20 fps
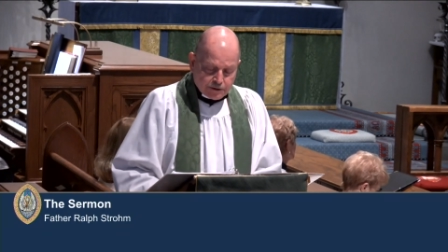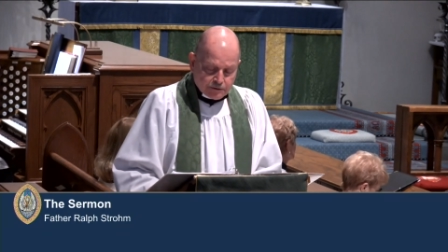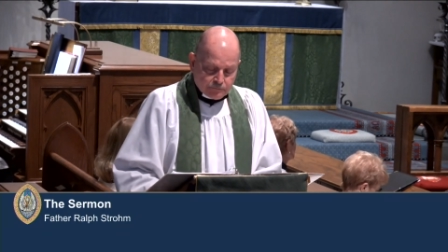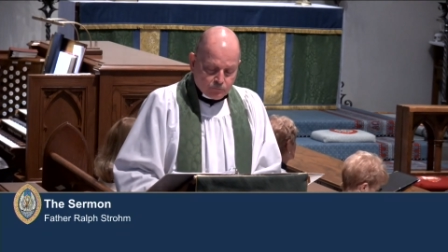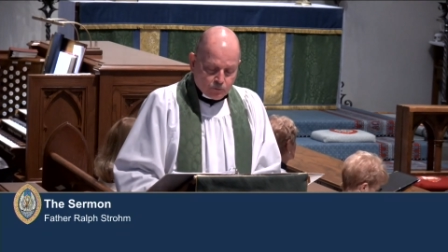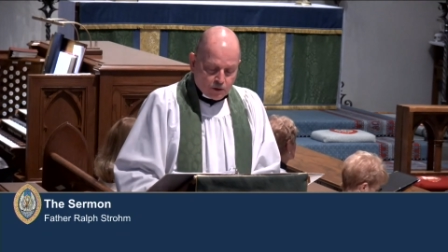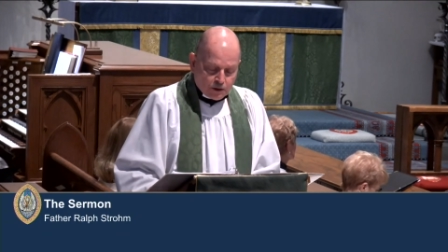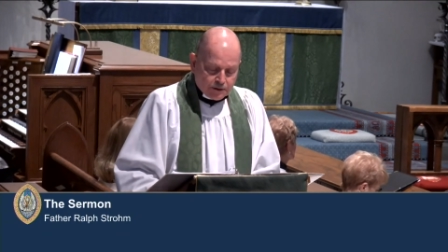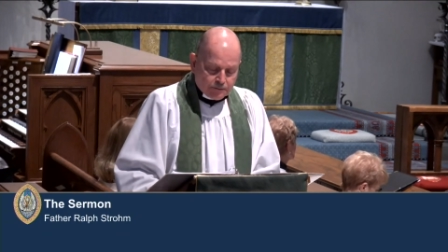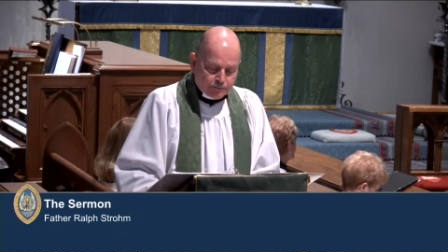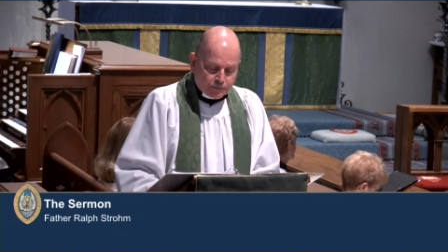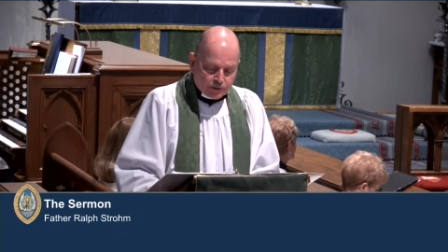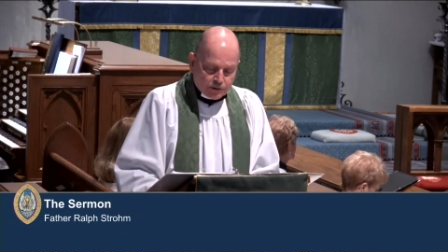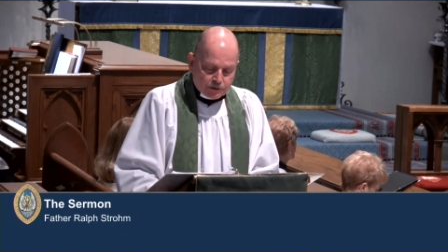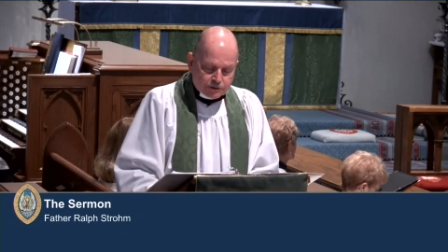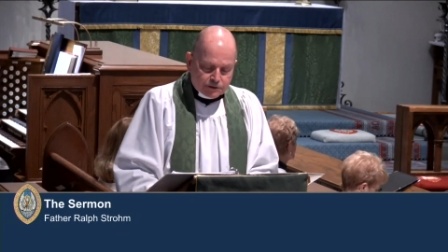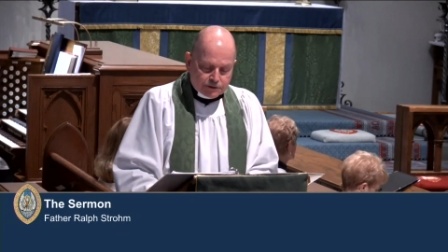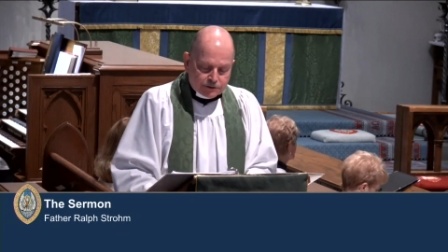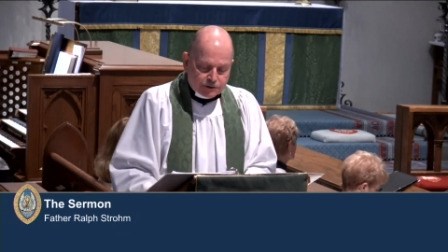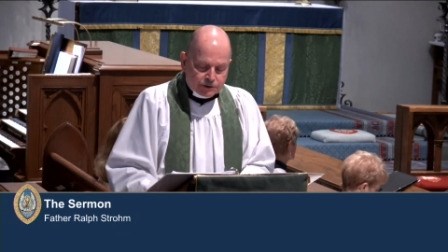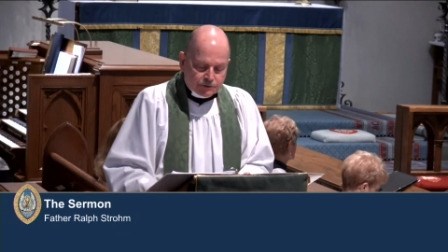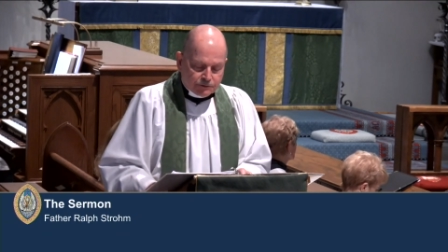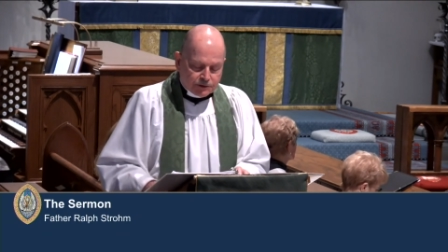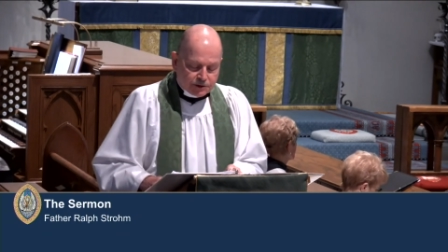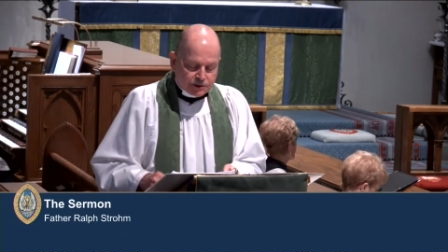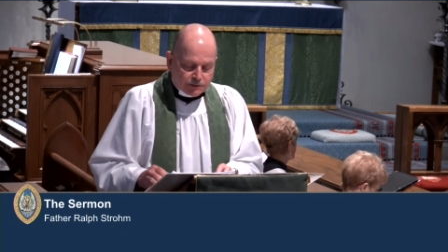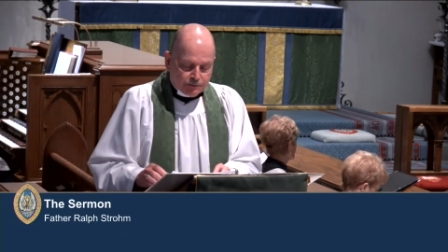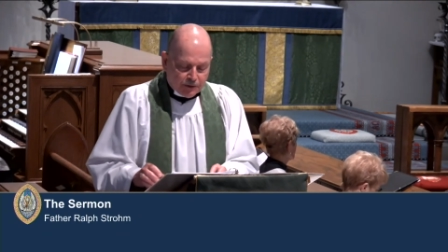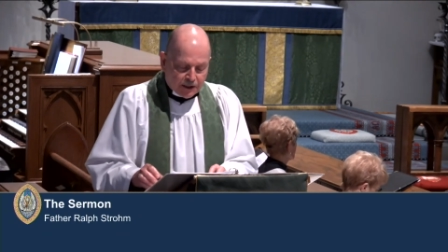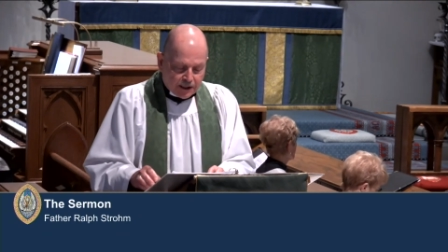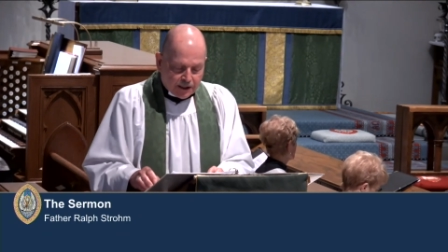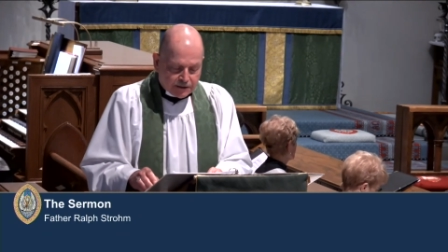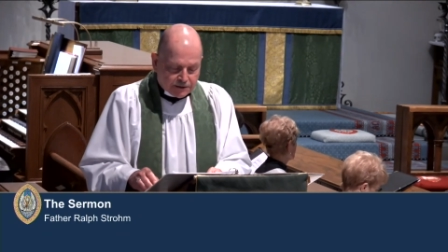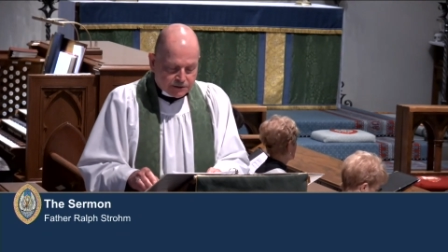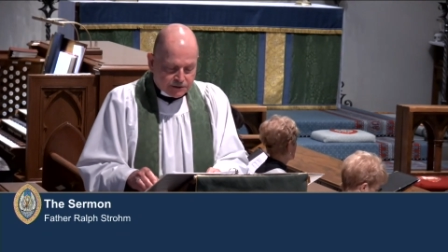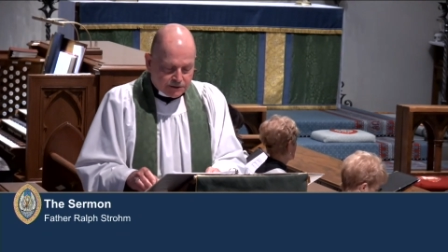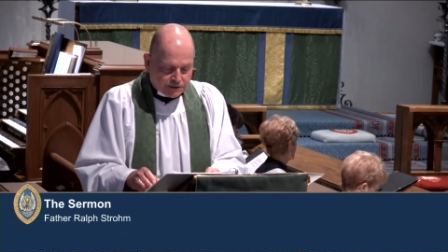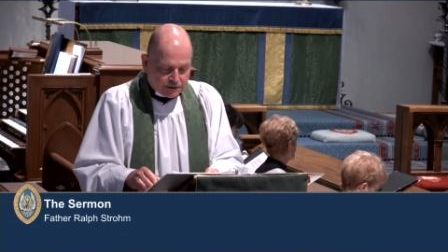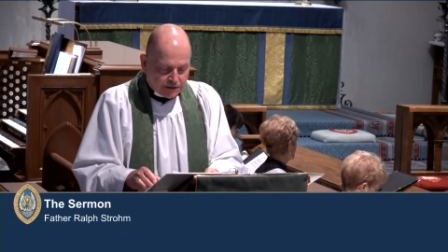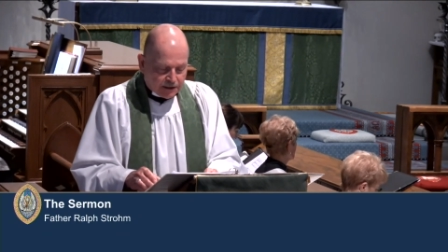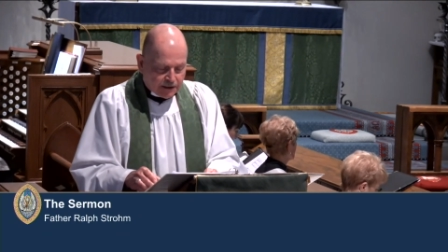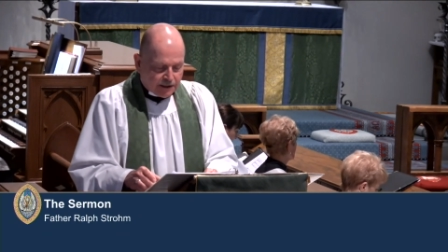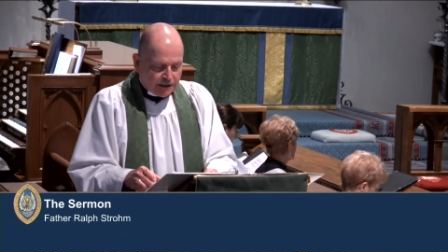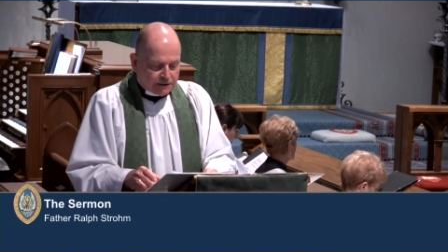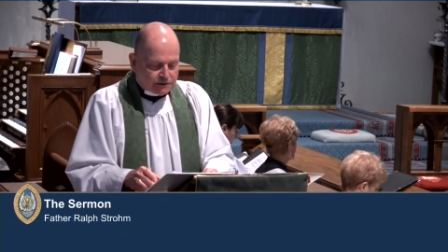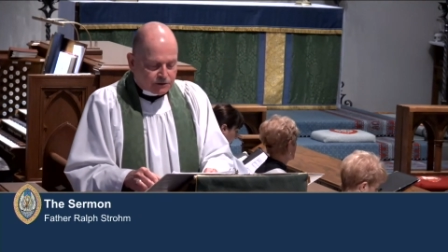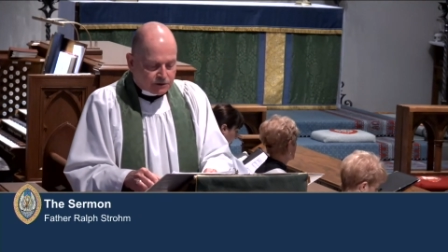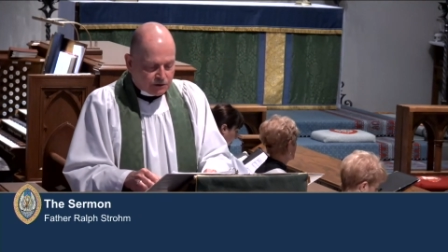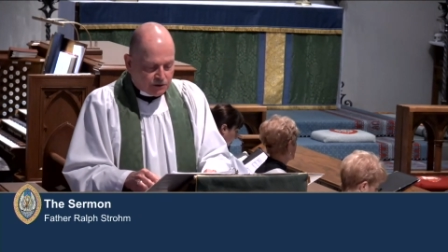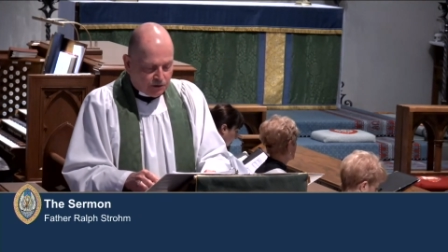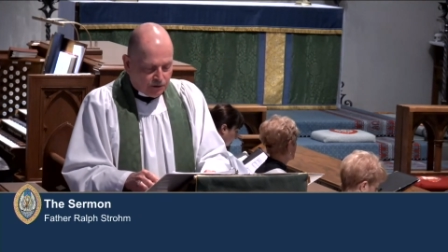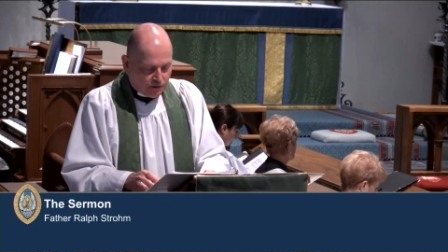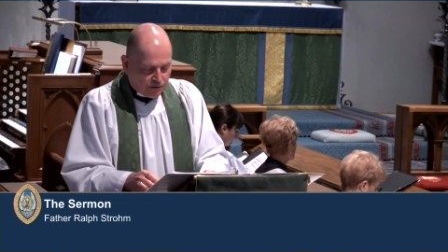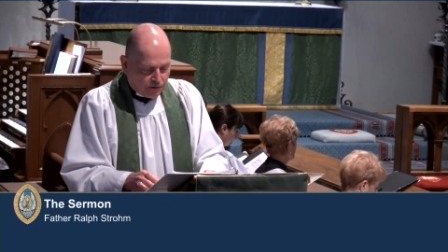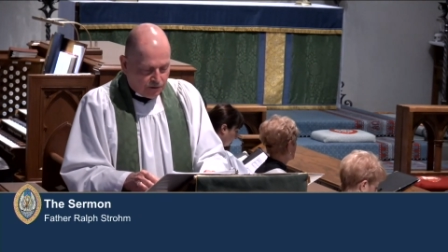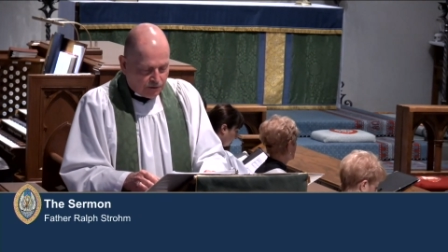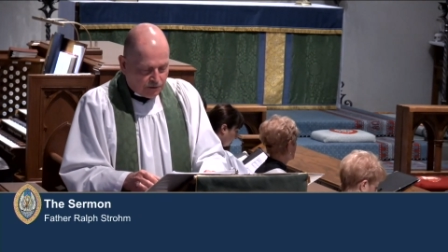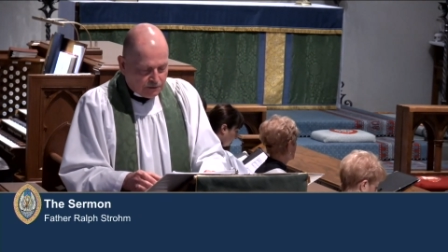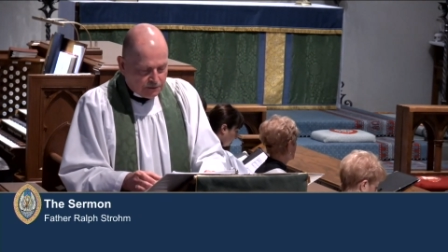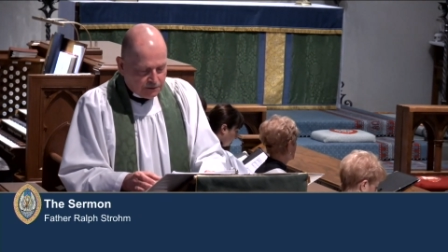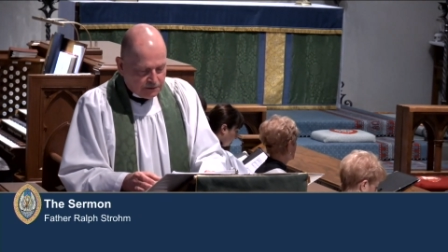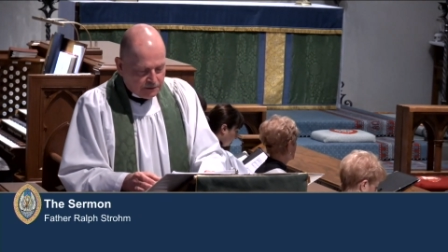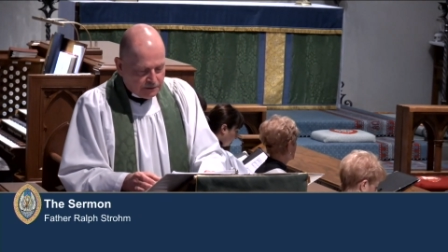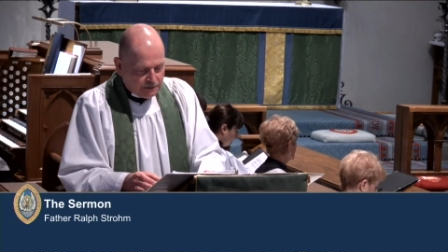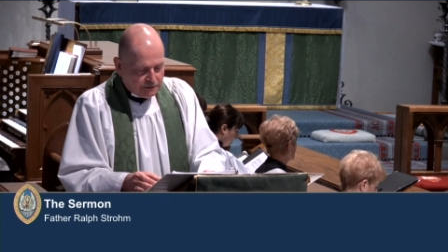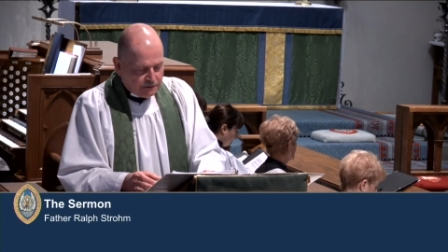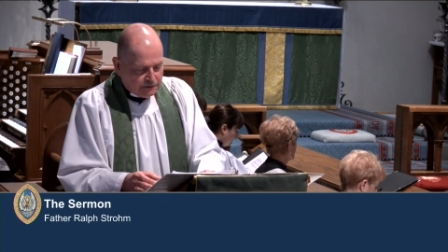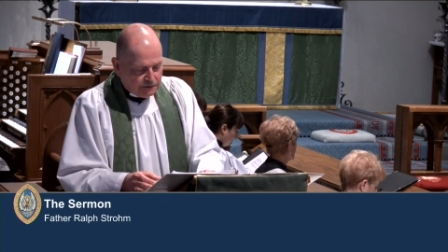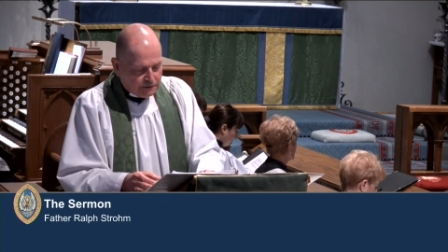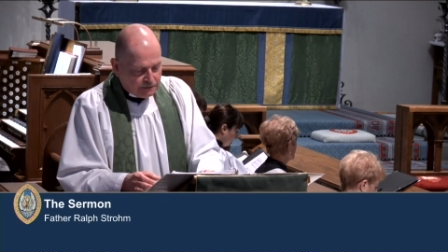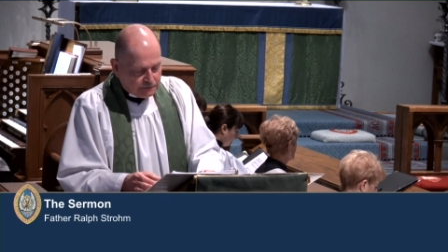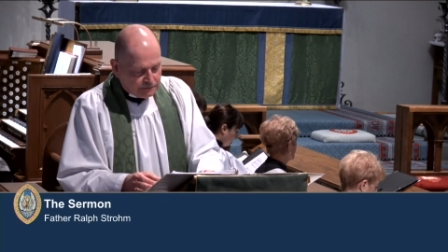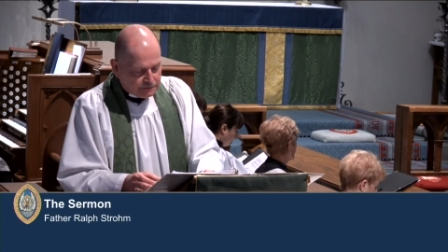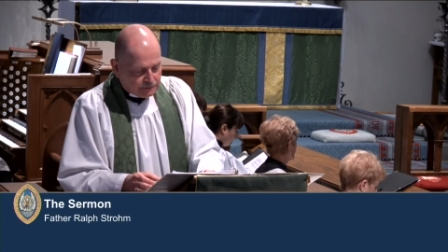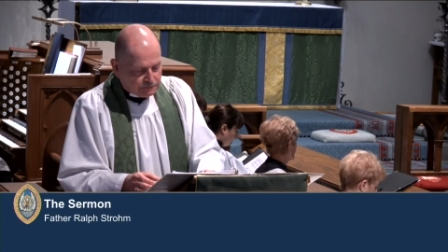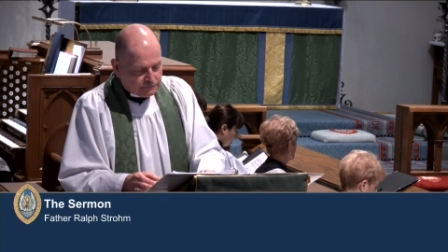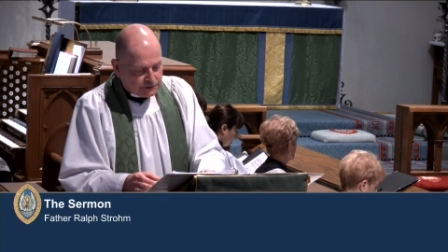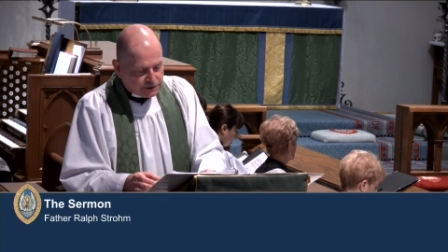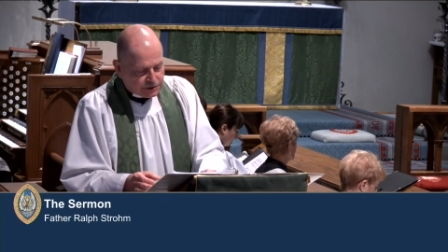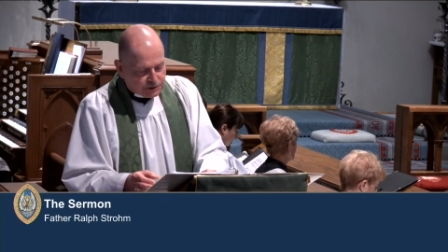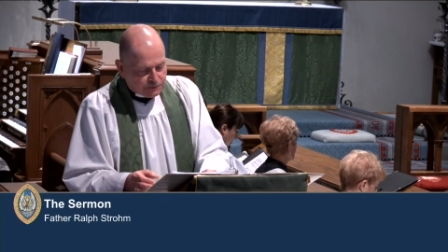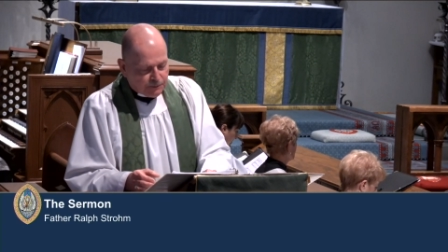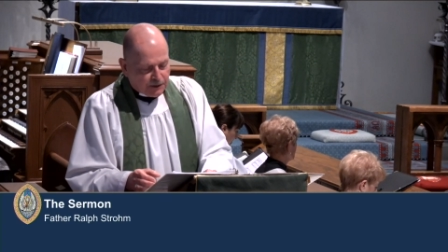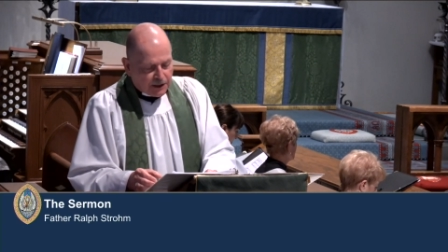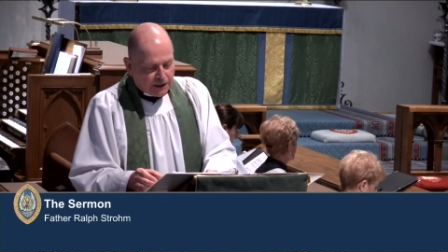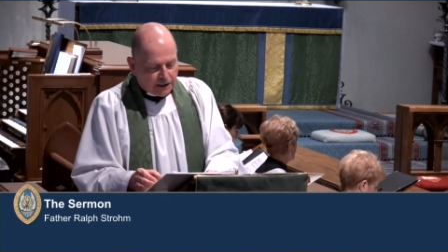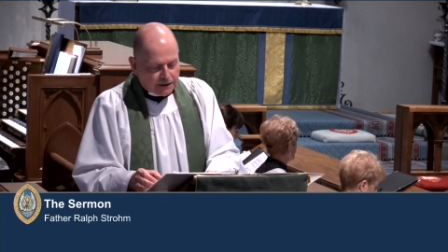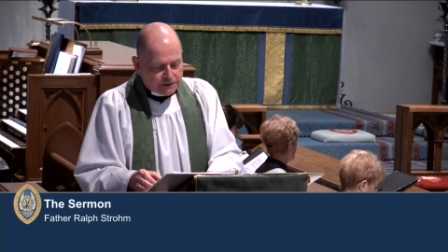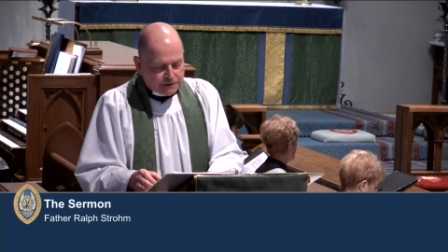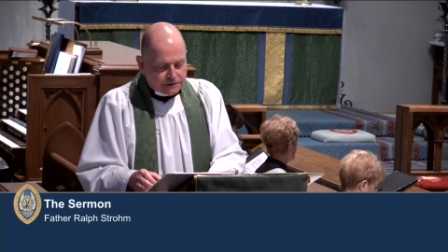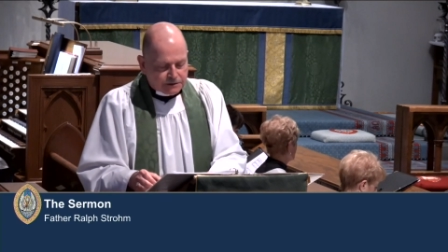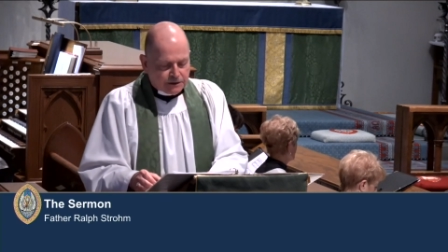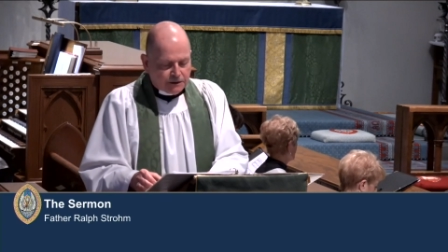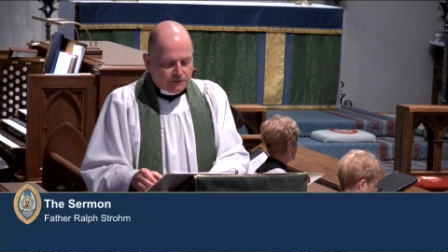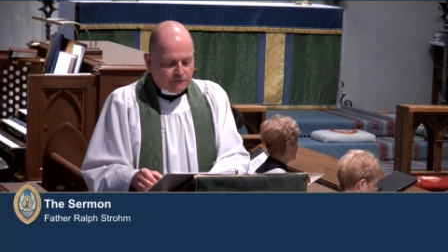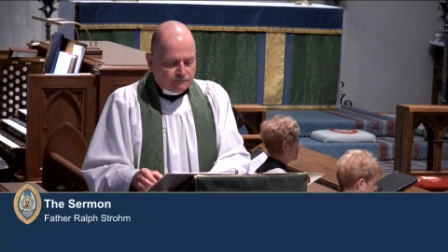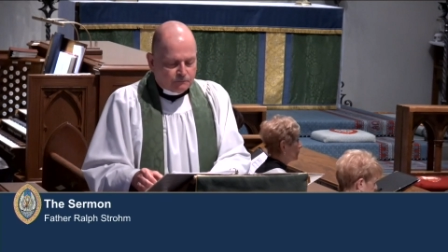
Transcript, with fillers: of one person's response to God's call, the response of